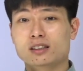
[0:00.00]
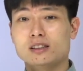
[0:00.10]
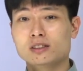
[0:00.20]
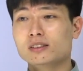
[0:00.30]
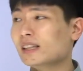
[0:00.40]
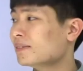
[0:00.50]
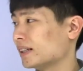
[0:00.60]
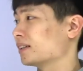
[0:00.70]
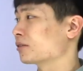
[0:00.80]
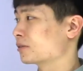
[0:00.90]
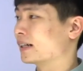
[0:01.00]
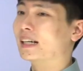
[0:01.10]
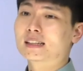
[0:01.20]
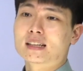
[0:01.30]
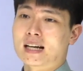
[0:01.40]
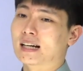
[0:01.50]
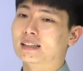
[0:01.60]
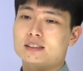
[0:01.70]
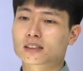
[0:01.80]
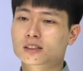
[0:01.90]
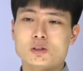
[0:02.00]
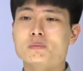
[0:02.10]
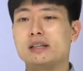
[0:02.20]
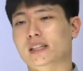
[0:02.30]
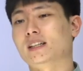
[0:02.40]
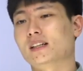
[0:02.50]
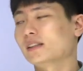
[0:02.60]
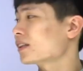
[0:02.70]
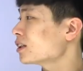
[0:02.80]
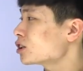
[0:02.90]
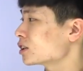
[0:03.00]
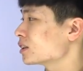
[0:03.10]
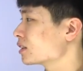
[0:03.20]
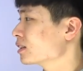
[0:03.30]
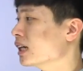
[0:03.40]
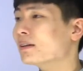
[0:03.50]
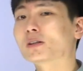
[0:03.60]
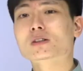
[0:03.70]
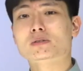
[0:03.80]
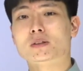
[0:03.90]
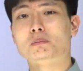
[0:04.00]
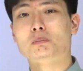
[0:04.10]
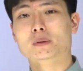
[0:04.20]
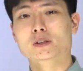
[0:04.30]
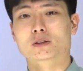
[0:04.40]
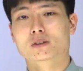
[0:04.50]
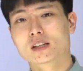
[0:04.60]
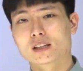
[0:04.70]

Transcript: you name it. Red has so many connotations. The same goes for blue.